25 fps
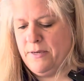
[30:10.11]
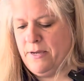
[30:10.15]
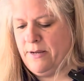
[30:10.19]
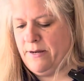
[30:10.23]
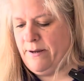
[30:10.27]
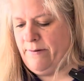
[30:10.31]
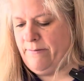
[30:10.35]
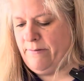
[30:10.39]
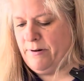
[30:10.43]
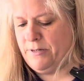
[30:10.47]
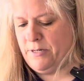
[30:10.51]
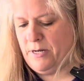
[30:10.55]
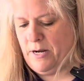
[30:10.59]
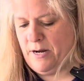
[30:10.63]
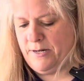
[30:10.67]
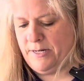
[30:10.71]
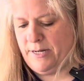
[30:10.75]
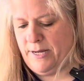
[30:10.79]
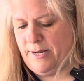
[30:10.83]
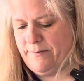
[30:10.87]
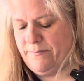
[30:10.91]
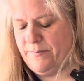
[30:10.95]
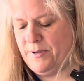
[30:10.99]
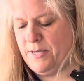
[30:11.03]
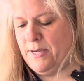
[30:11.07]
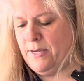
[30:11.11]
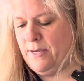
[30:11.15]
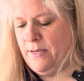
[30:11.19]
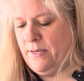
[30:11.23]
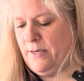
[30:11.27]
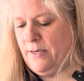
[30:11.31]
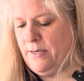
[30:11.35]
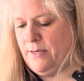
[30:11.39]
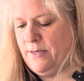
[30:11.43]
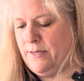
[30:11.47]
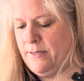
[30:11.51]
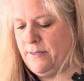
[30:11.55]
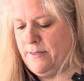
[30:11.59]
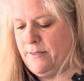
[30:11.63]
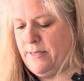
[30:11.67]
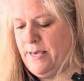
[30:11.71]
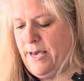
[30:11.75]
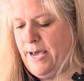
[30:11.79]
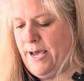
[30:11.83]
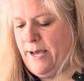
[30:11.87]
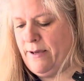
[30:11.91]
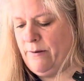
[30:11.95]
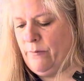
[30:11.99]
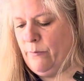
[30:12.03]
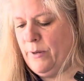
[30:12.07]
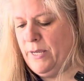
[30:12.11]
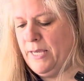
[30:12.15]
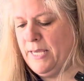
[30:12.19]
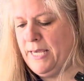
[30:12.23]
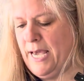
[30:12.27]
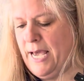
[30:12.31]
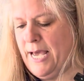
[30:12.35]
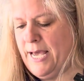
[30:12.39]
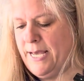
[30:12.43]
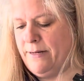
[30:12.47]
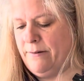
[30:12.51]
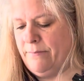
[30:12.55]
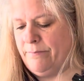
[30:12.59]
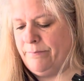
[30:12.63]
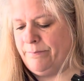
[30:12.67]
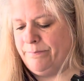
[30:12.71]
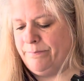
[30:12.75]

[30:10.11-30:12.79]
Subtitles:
that never dawned on me is that we get